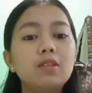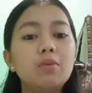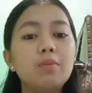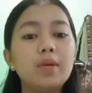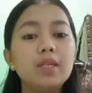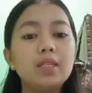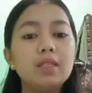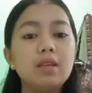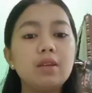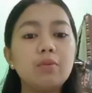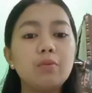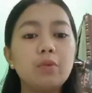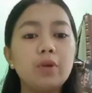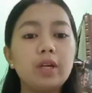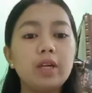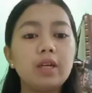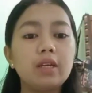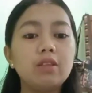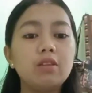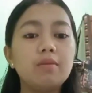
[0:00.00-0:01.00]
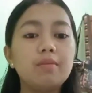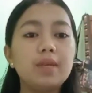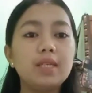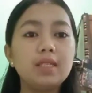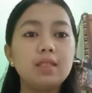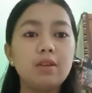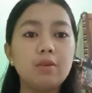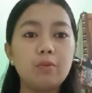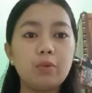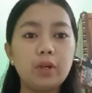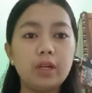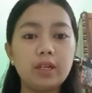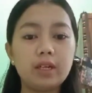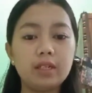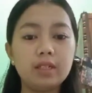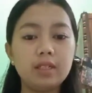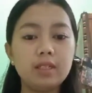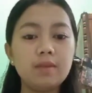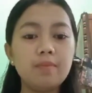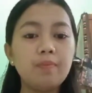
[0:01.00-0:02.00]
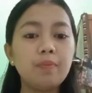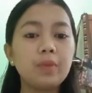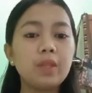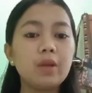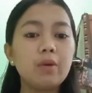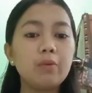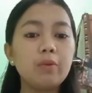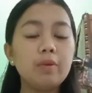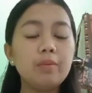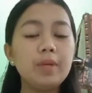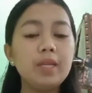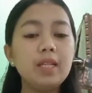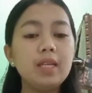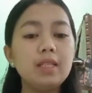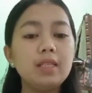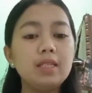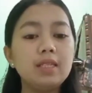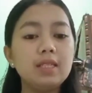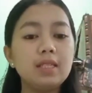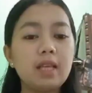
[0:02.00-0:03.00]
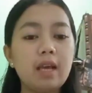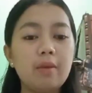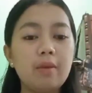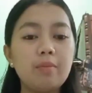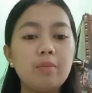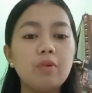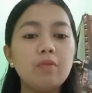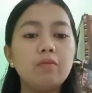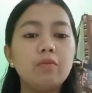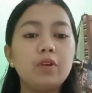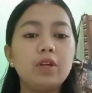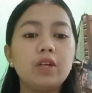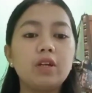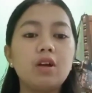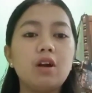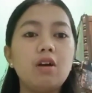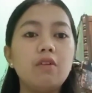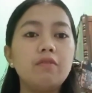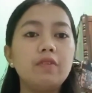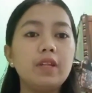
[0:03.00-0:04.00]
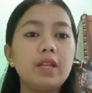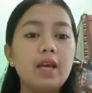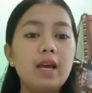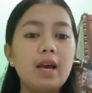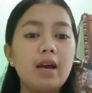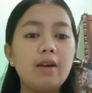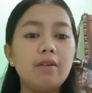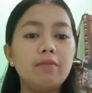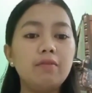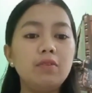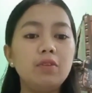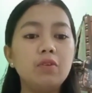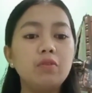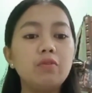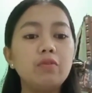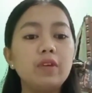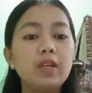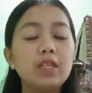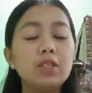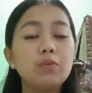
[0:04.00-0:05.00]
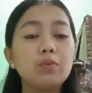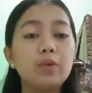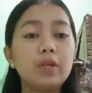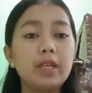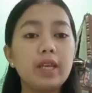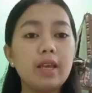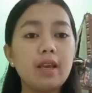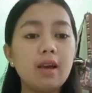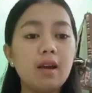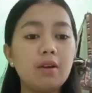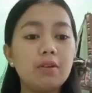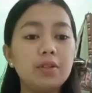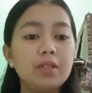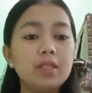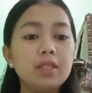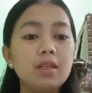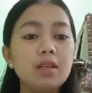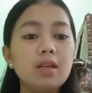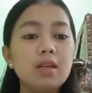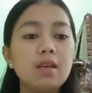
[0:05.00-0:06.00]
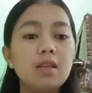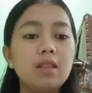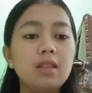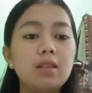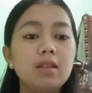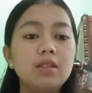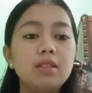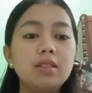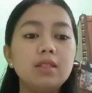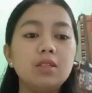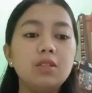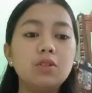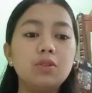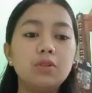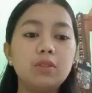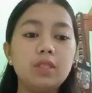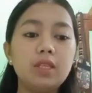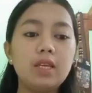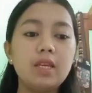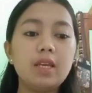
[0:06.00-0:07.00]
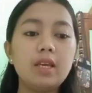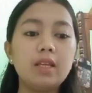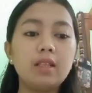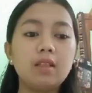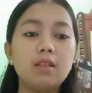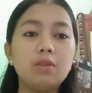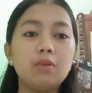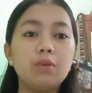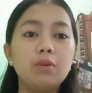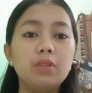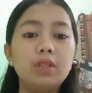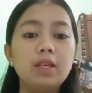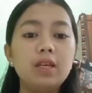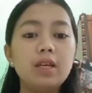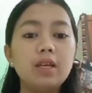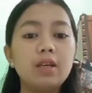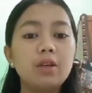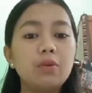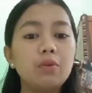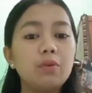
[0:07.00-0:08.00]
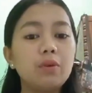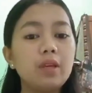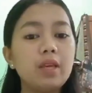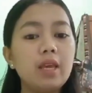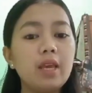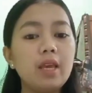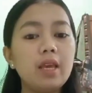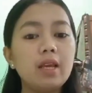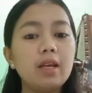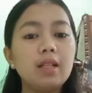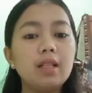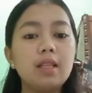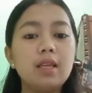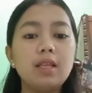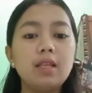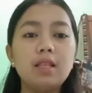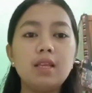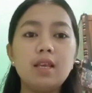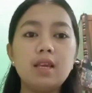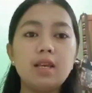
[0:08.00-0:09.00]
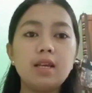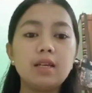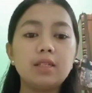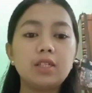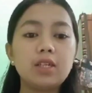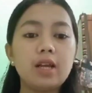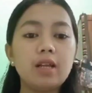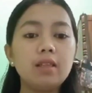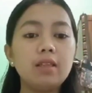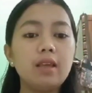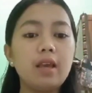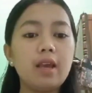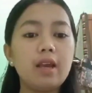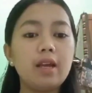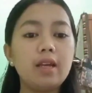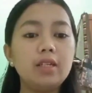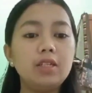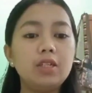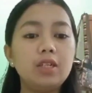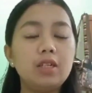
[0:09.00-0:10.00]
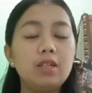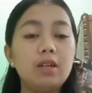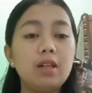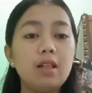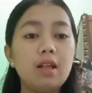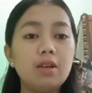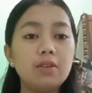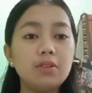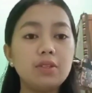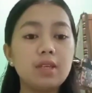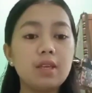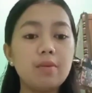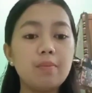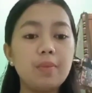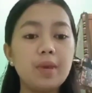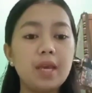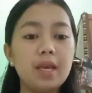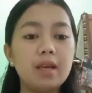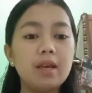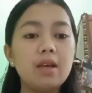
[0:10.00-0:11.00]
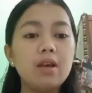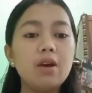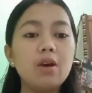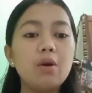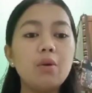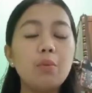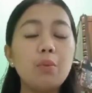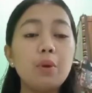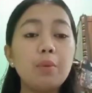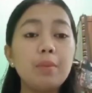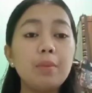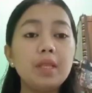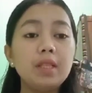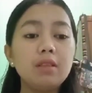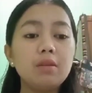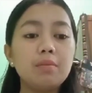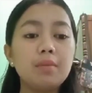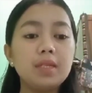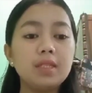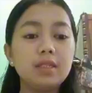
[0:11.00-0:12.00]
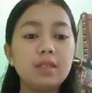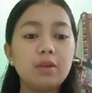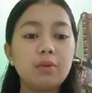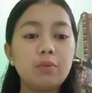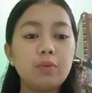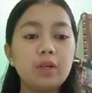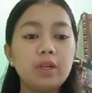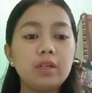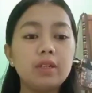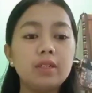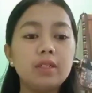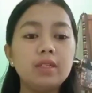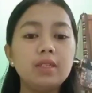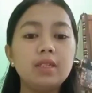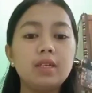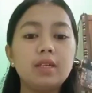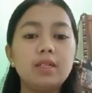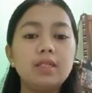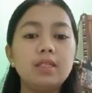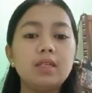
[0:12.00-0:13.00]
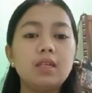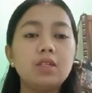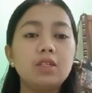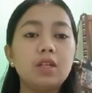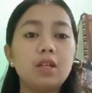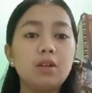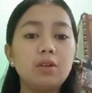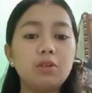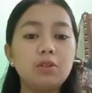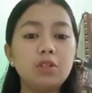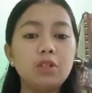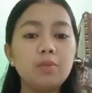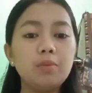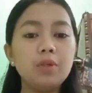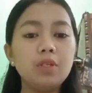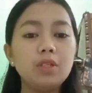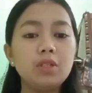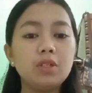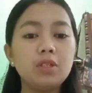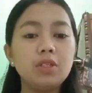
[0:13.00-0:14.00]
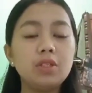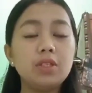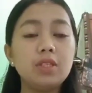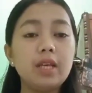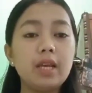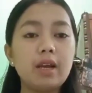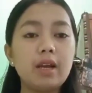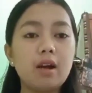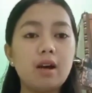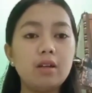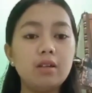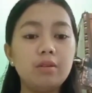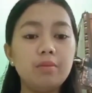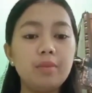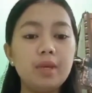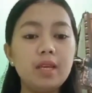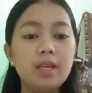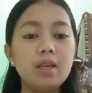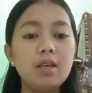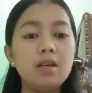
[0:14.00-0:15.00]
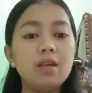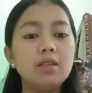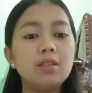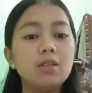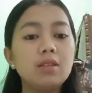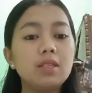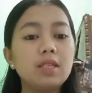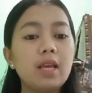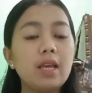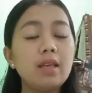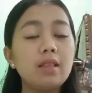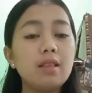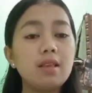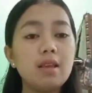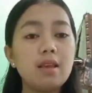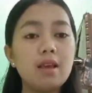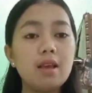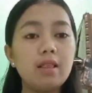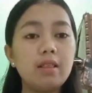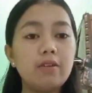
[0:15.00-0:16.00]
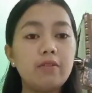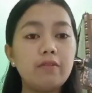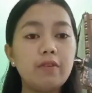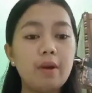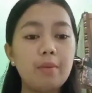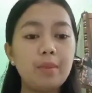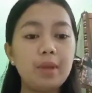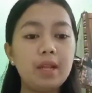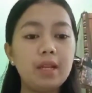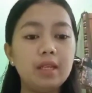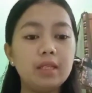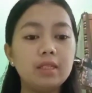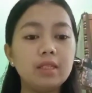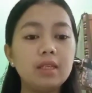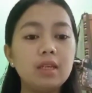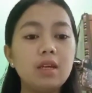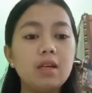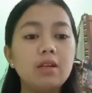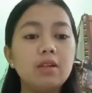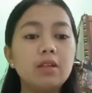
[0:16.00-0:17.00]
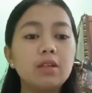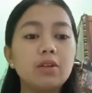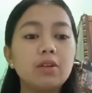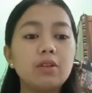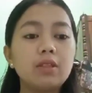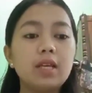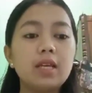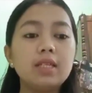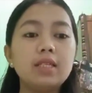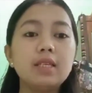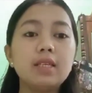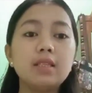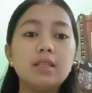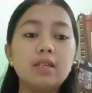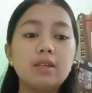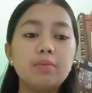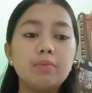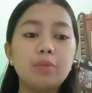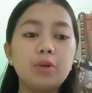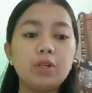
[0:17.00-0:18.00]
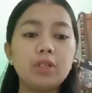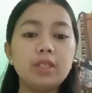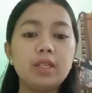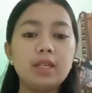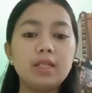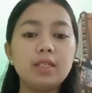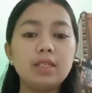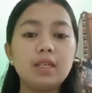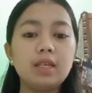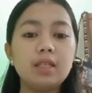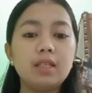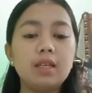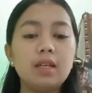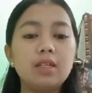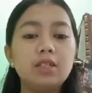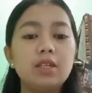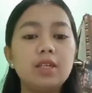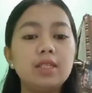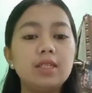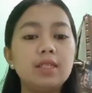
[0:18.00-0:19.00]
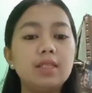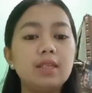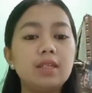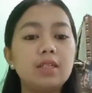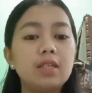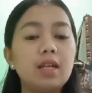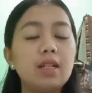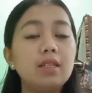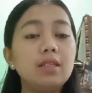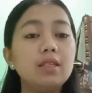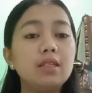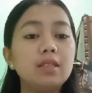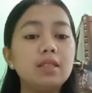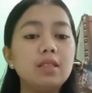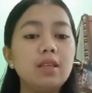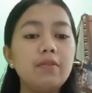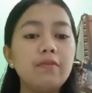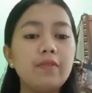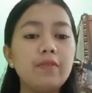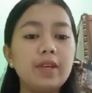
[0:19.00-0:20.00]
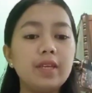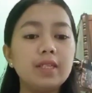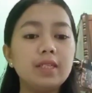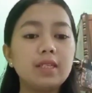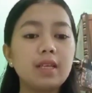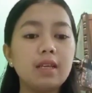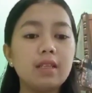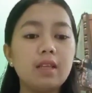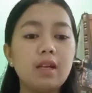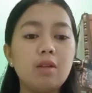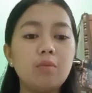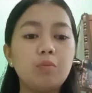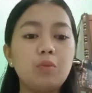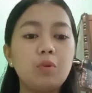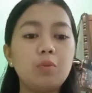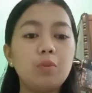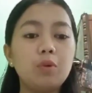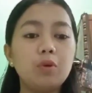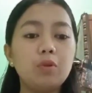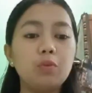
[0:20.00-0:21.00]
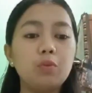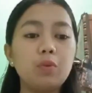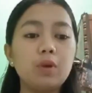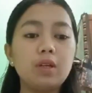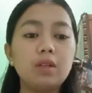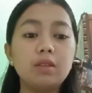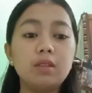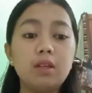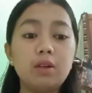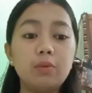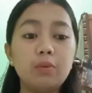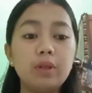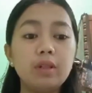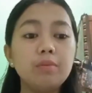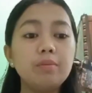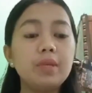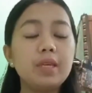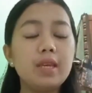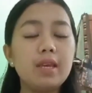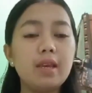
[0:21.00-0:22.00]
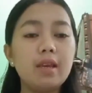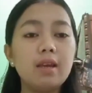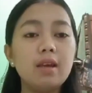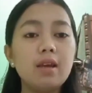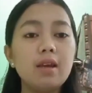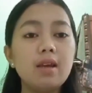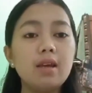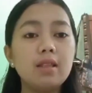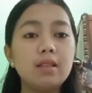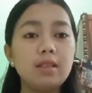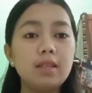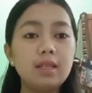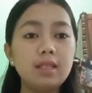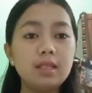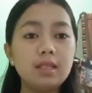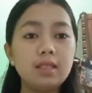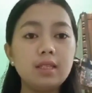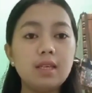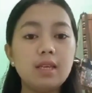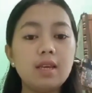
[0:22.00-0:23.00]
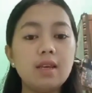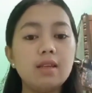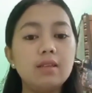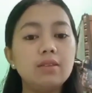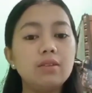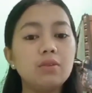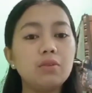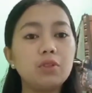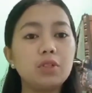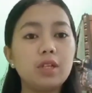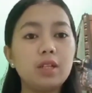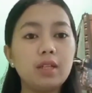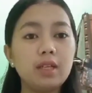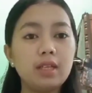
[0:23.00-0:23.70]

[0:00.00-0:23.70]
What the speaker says: domestic work and domestic workers. Women in this type of work often have no fixed working hours. Their duties include cooking, cleaning, childcare, and general housekeeping. Women domestic workers are essential contributors to the economy, society, and their families. Recognizing their importance and addressing the challenges they face can help promote their well-being, dignity, and social